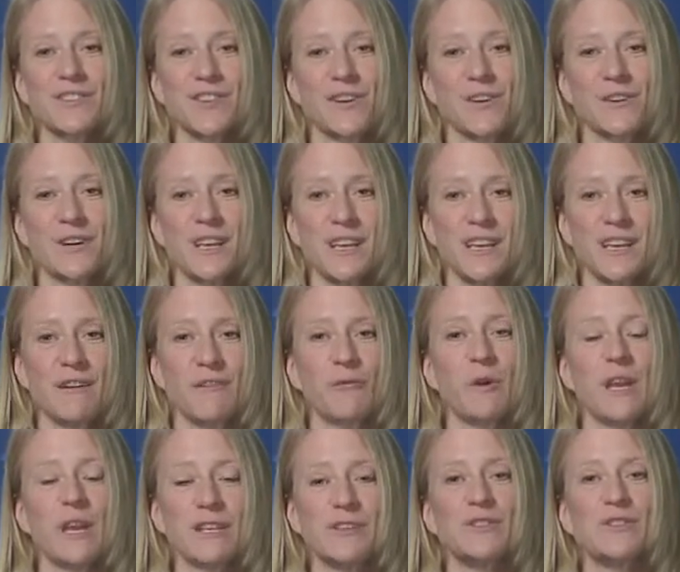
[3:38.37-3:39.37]
and so
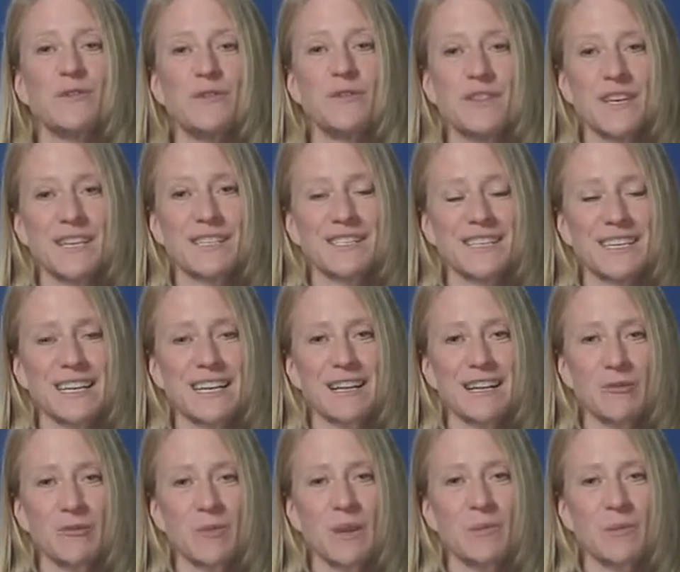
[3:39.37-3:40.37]
if we can do things to
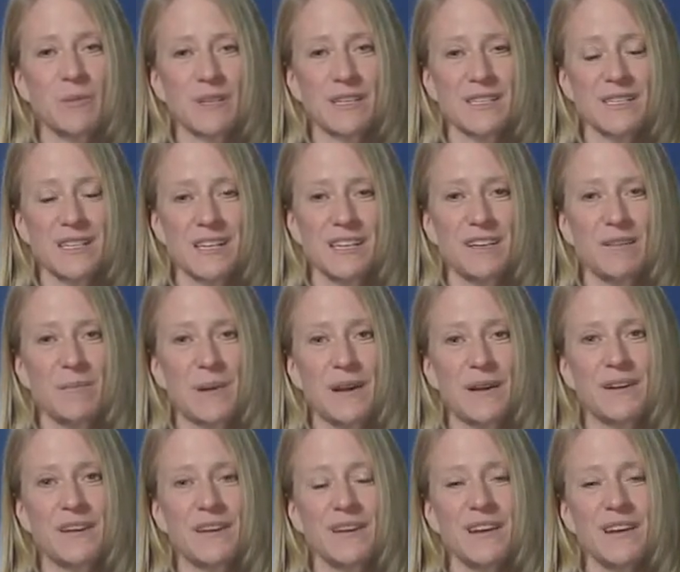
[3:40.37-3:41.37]
get other people excited
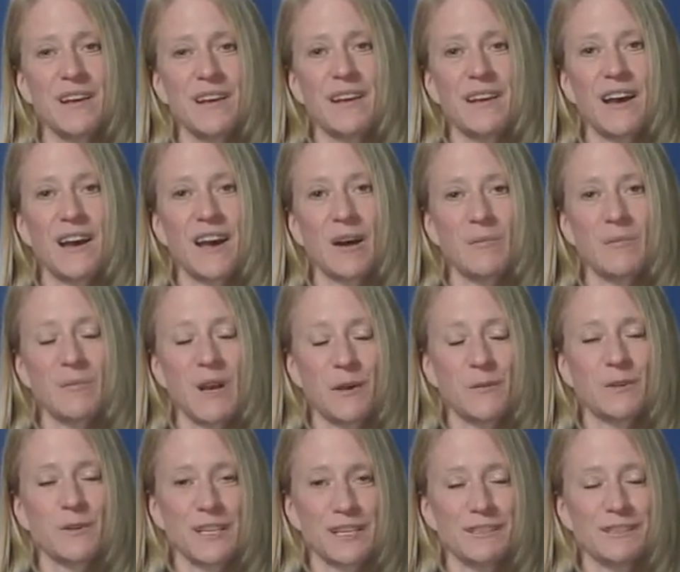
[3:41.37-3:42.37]
about it,
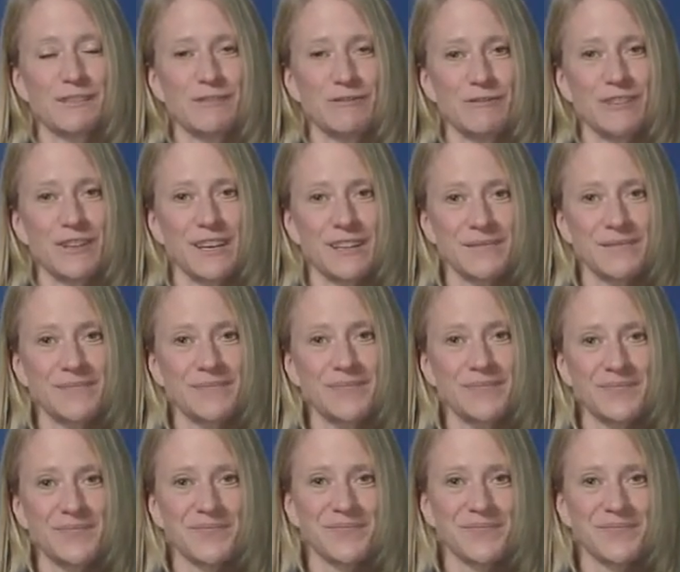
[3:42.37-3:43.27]
I would like to do that.